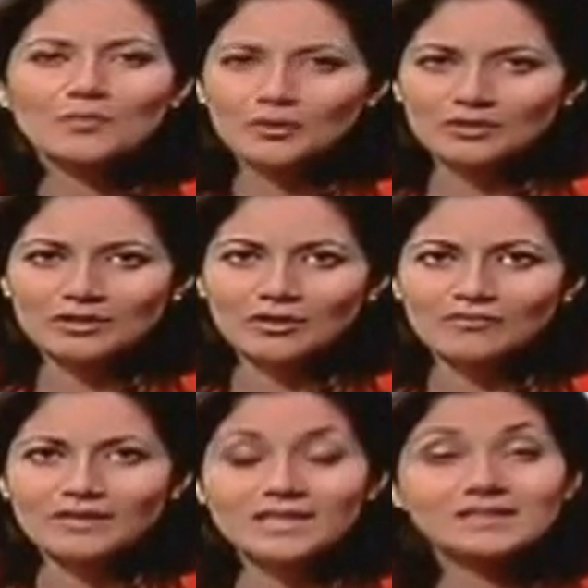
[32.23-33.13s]
pulled it off.
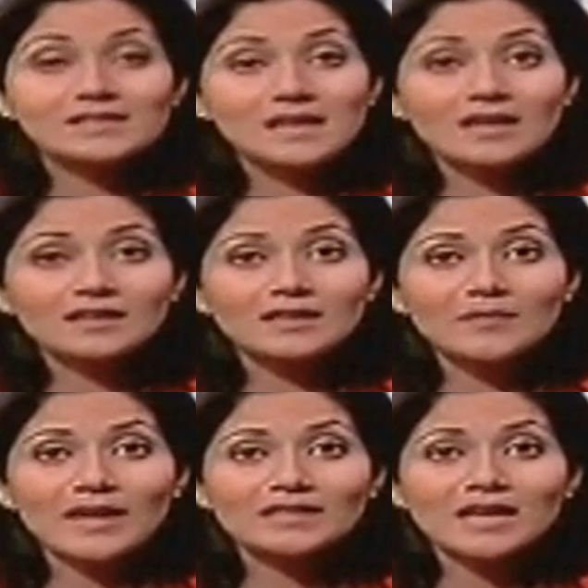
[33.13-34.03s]
He has certainly
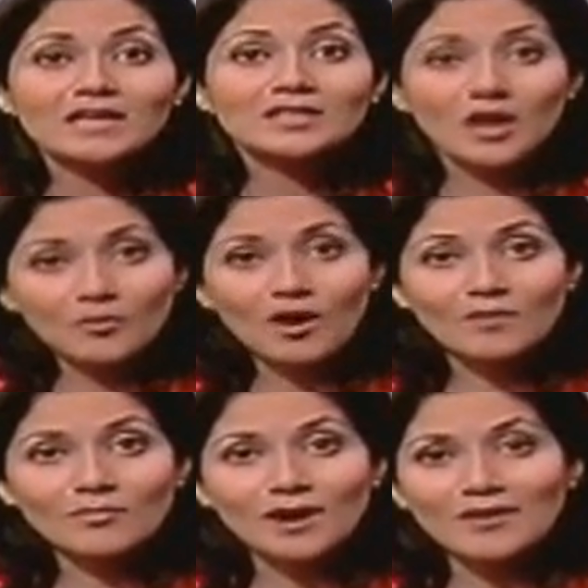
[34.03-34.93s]
made
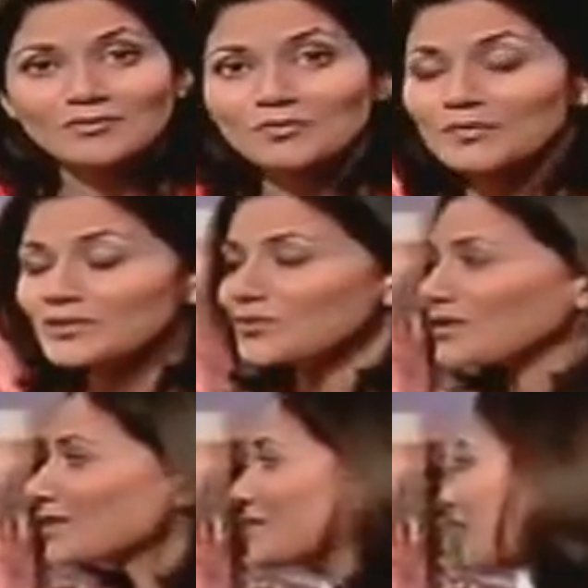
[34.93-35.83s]
Taiwan proud, and we'll be
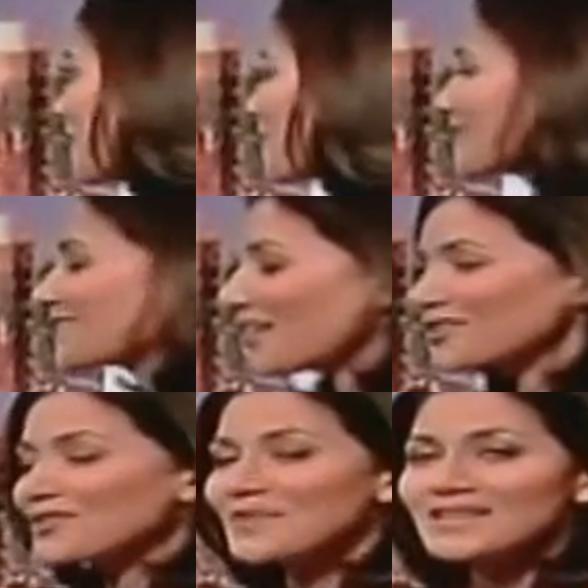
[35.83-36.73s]
talking to Taiwan's
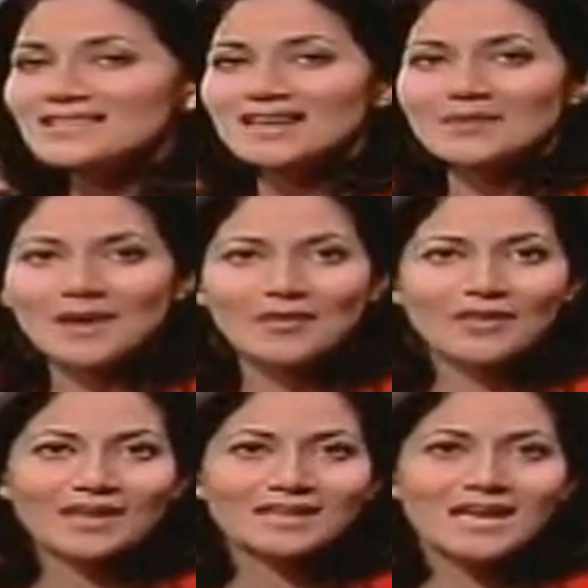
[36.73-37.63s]
culture minister about
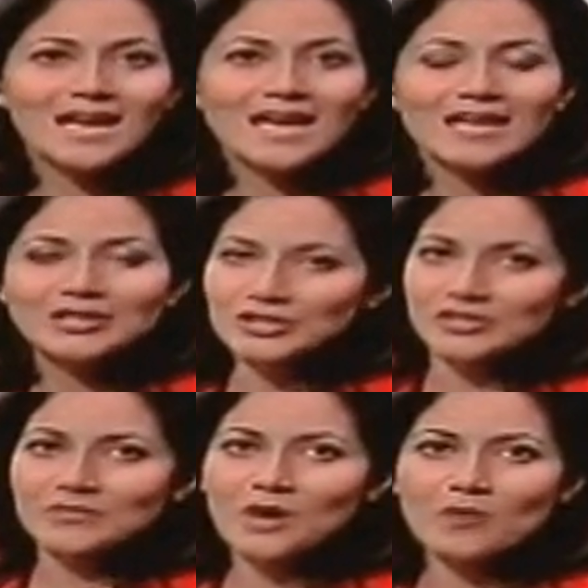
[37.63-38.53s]
that in
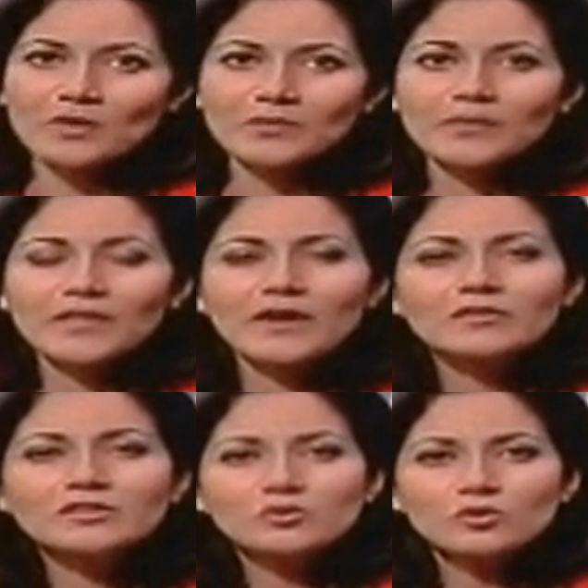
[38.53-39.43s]
just a moment. But there
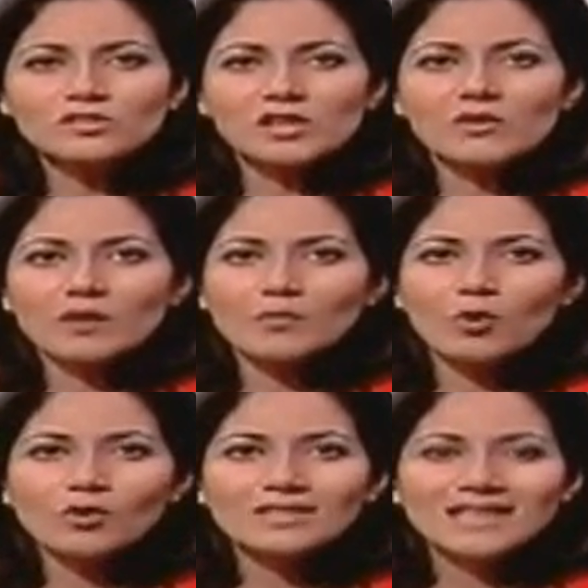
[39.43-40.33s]
is also a
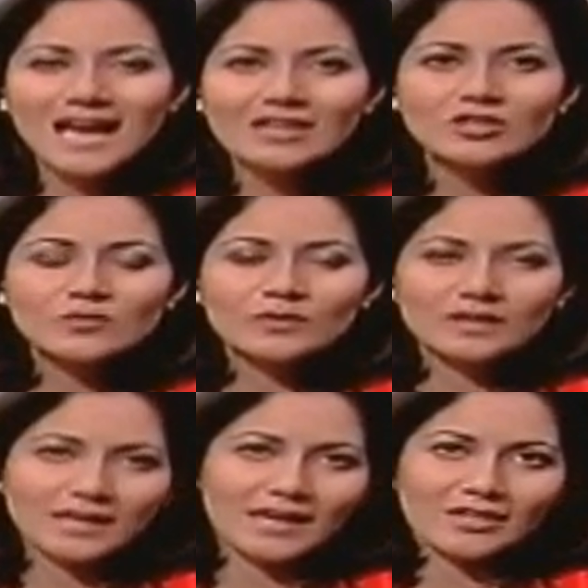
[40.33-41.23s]
more tangible
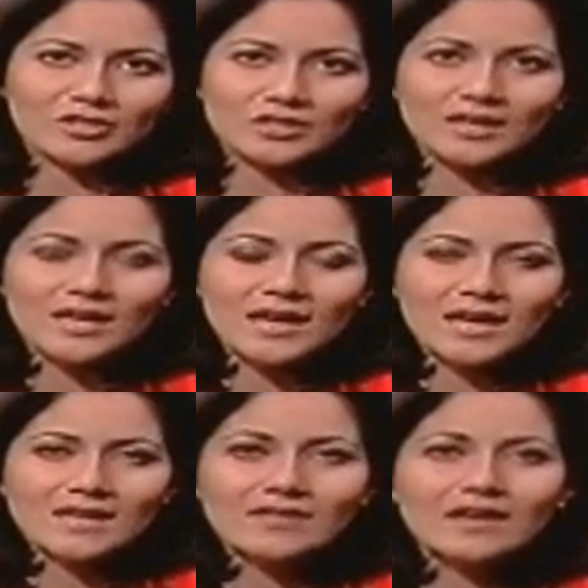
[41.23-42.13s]
connection
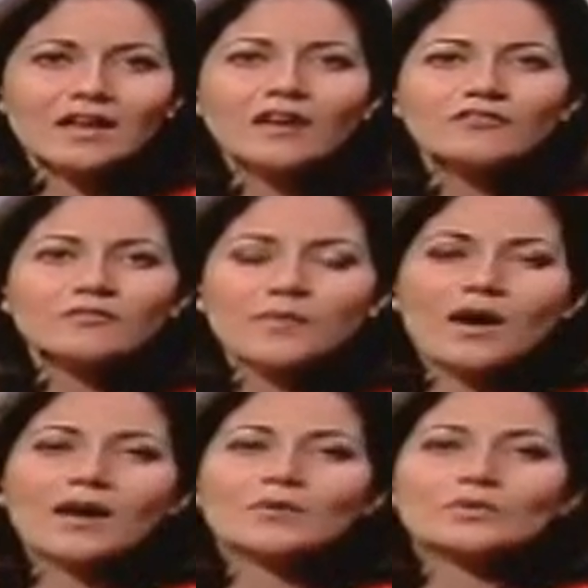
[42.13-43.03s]
in that Life of
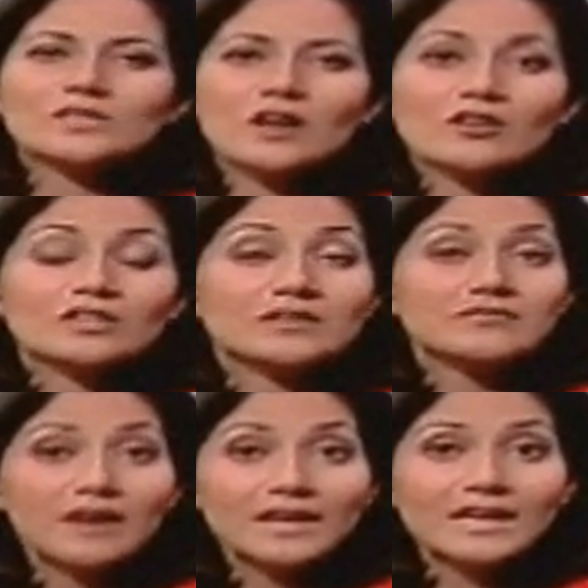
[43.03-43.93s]
Pi was largely
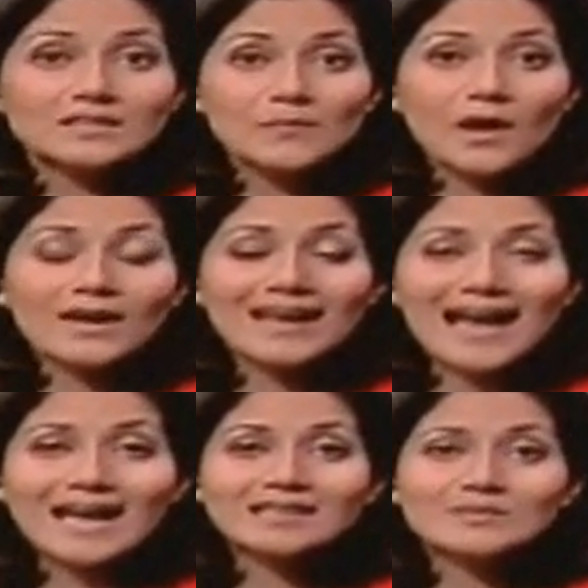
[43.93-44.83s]
financed by
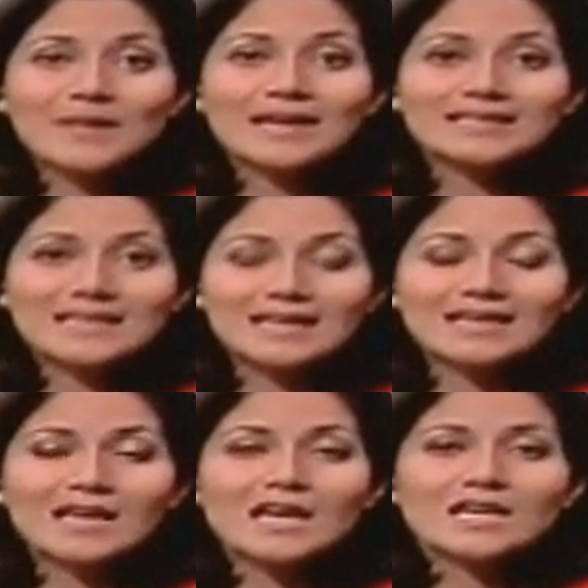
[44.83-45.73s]
and made
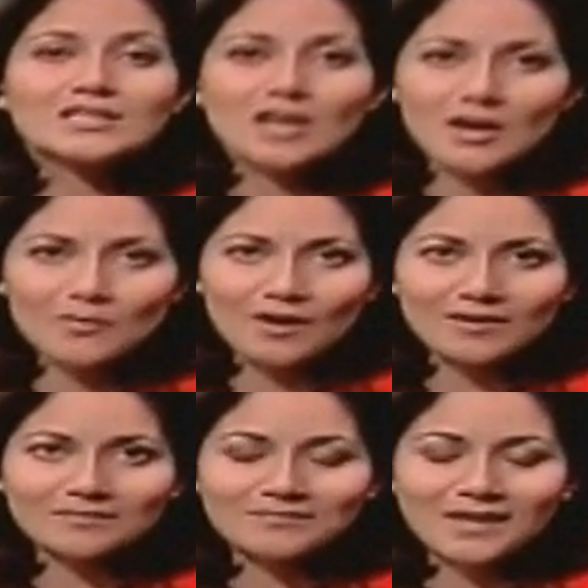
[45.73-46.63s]
in
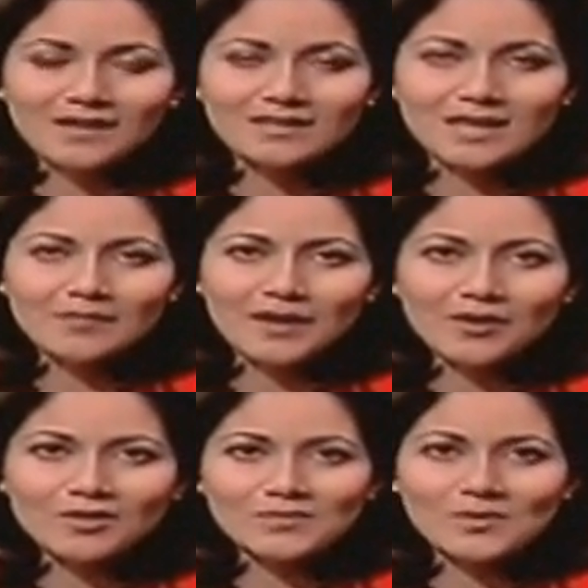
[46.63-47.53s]
Taiwan. Our Taipei
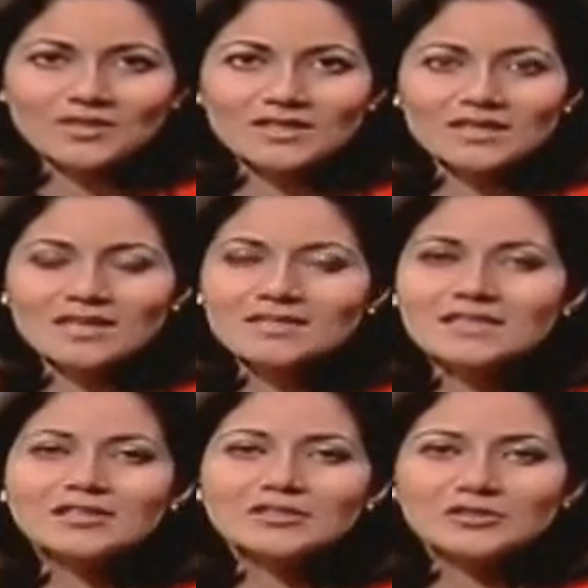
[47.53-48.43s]
correspondent
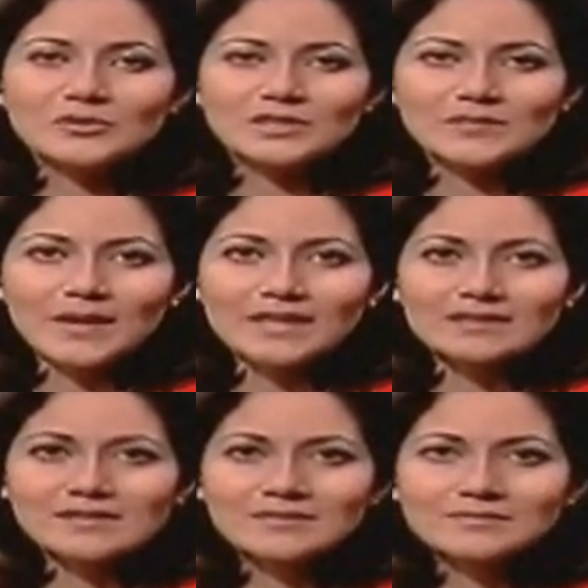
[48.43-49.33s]
Cindy Su
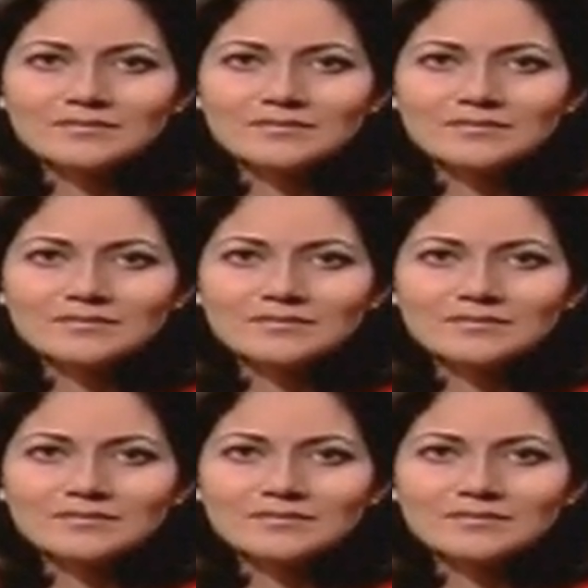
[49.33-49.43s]
explains.